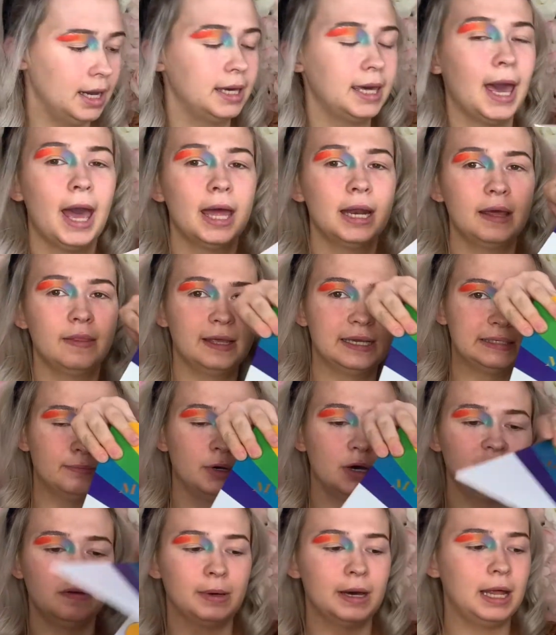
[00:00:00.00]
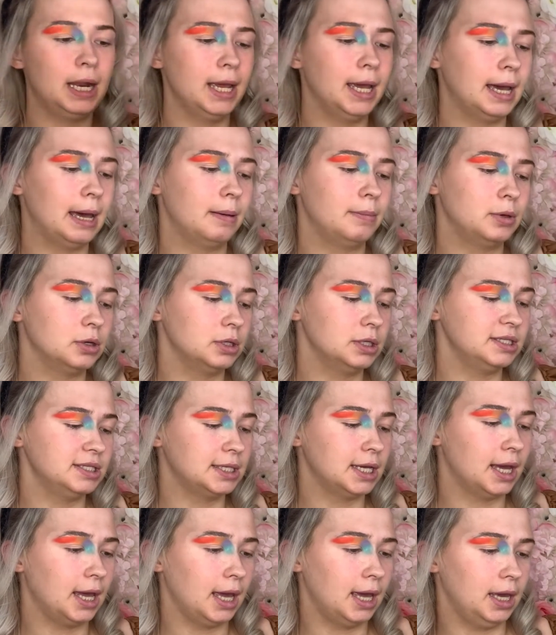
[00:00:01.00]
again, in this Morphe palette, I'm going to
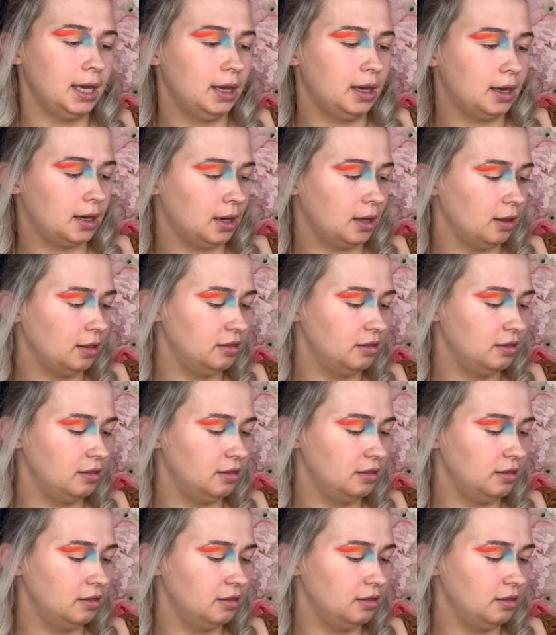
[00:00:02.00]
take